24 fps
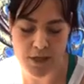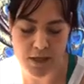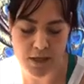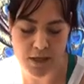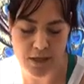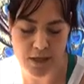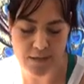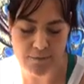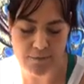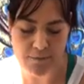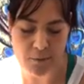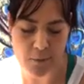
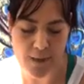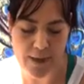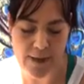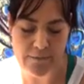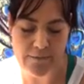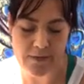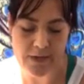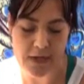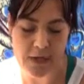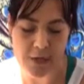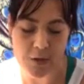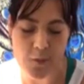if you have
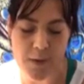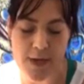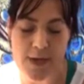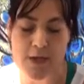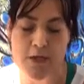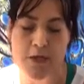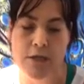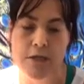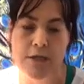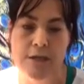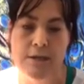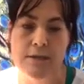any
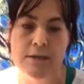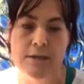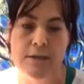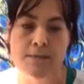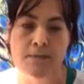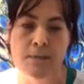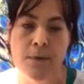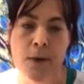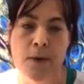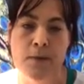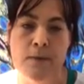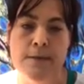questions,
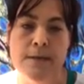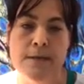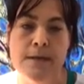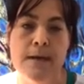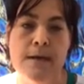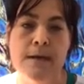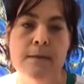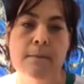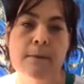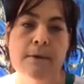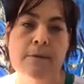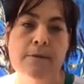post
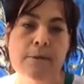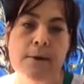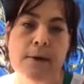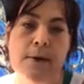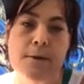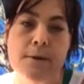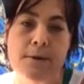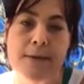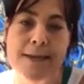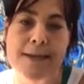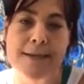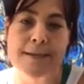them. If we
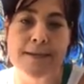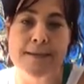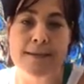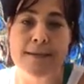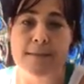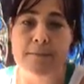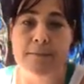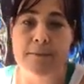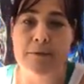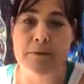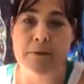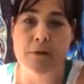don't get to them
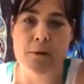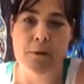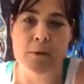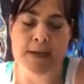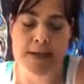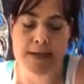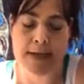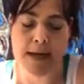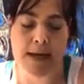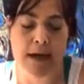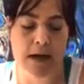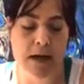before we
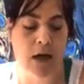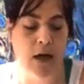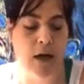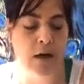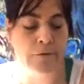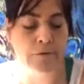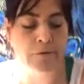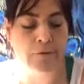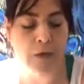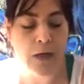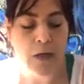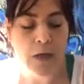sign off,
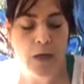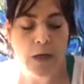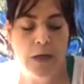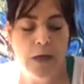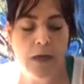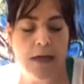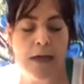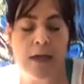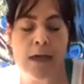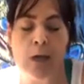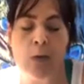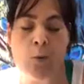
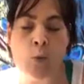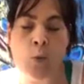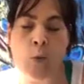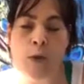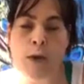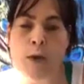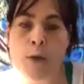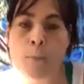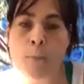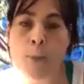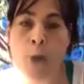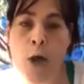it
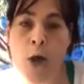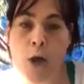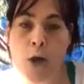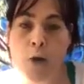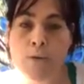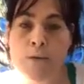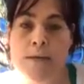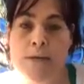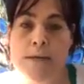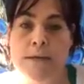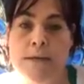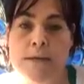will
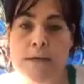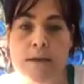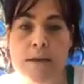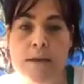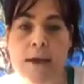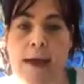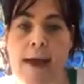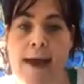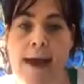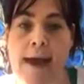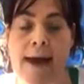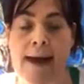post,
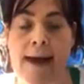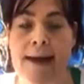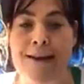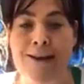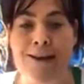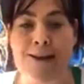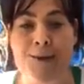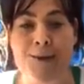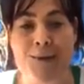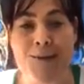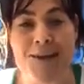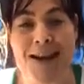
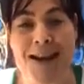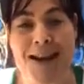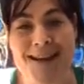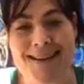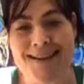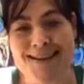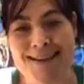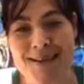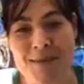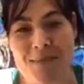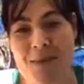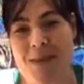and you can
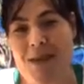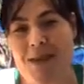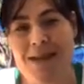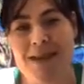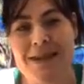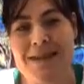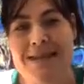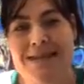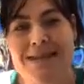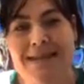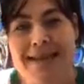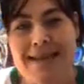ask them then,
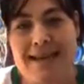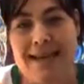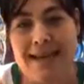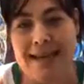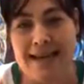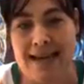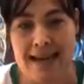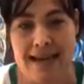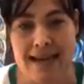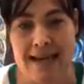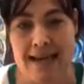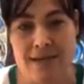and Cindy
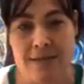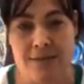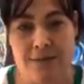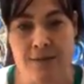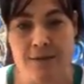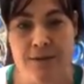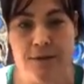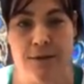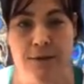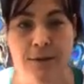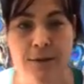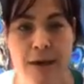can
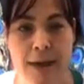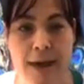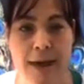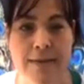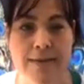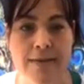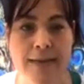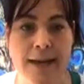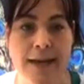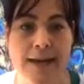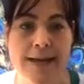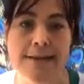answer at
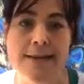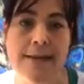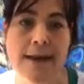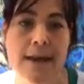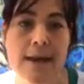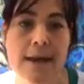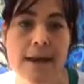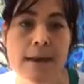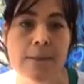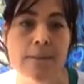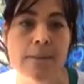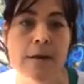that time